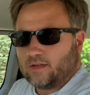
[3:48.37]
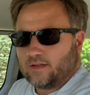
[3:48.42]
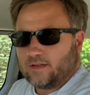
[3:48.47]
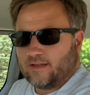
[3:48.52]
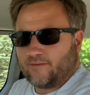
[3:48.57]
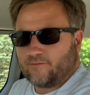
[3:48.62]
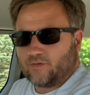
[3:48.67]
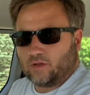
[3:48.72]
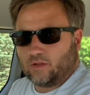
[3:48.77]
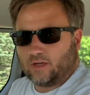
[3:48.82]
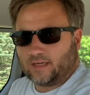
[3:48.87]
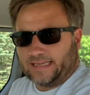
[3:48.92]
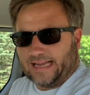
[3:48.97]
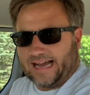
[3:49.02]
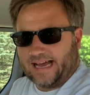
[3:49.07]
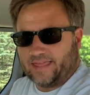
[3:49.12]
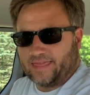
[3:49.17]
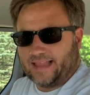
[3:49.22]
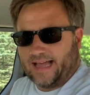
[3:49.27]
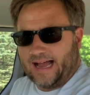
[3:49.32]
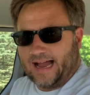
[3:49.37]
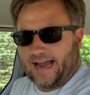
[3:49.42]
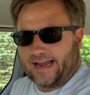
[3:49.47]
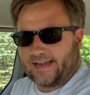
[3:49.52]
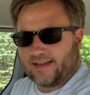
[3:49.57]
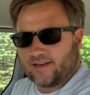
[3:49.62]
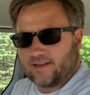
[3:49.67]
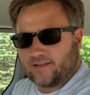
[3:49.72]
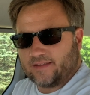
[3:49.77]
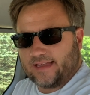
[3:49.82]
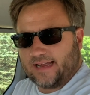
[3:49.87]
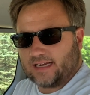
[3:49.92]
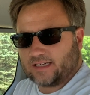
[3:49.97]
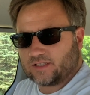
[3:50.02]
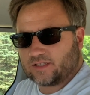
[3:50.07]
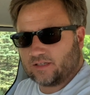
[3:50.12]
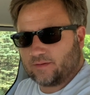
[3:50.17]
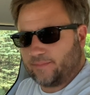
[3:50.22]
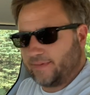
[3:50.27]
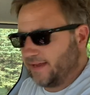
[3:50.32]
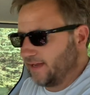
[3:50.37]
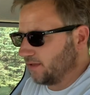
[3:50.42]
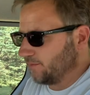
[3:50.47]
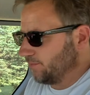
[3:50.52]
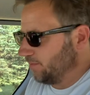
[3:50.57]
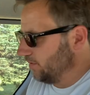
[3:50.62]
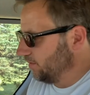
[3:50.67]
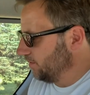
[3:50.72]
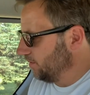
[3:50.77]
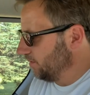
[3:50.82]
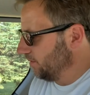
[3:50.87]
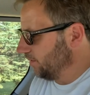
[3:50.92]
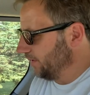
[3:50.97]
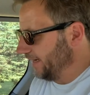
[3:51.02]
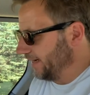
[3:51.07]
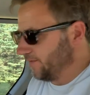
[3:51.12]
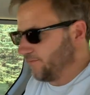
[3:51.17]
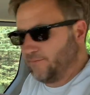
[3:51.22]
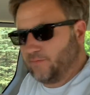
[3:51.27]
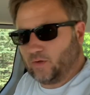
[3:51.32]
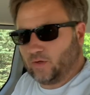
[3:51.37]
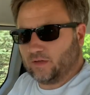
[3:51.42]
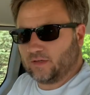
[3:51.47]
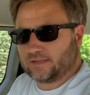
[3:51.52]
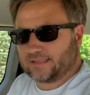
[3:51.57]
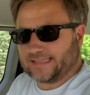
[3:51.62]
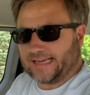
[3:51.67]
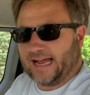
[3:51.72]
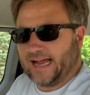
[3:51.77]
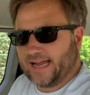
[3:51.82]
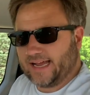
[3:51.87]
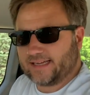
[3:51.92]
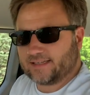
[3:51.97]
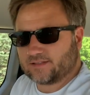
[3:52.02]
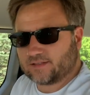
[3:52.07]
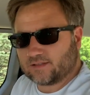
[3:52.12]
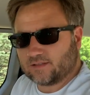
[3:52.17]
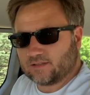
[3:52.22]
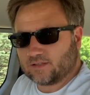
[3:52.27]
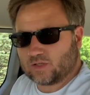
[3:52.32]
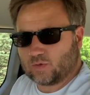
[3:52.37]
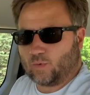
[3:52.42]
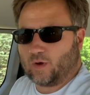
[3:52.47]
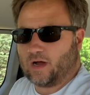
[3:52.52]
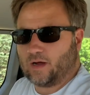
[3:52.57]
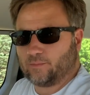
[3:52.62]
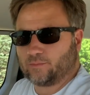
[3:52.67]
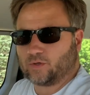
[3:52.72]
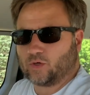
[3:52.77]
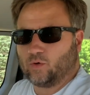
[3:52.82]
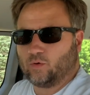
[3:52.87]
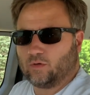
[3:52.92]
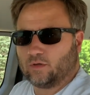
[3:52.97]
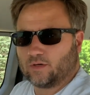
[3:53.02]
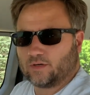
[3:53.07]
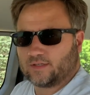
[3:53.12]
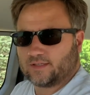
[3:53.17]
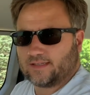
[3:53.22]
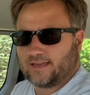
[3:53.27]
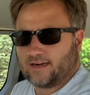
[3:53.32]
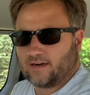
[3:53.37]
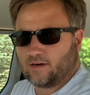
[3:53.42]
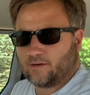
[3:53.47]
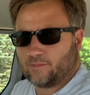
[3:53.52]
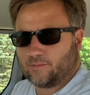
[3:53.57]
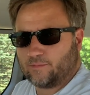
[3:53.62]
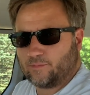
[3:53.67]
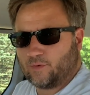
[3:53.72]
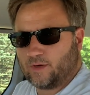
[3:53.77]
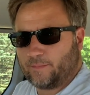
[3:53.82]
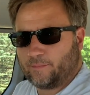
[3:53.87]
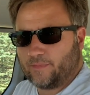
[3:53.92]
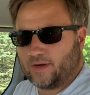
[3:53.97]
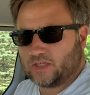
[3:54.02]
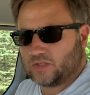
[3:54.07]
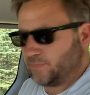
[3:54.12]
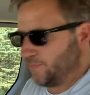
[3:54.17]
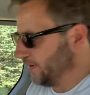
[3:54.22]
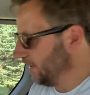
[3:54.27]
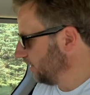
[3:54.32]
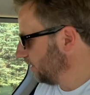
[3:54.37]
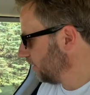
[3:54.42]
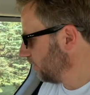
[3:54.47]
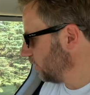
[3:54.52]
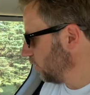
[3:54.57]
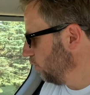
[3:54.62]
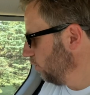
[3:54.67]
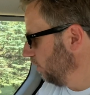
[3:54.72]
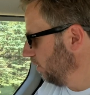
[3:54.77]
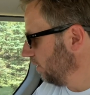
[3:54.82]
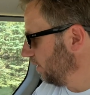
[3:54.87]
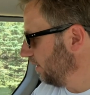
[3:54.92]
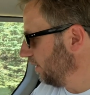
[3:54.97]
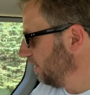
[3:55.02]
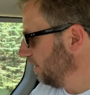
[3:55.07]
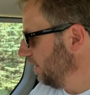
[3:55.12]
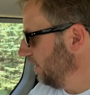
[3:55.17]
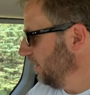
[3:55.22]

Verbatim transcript: if you look online, they actually make like full size swamp coolers that are much bigger cooler.